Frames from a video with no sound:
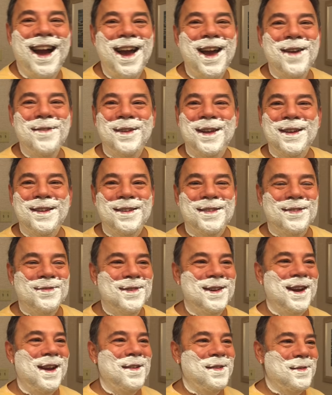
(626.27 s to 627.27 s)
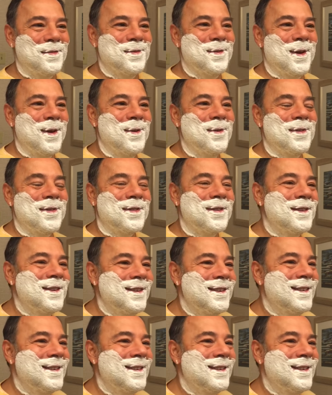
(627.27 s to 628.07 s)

I have like three days of growth.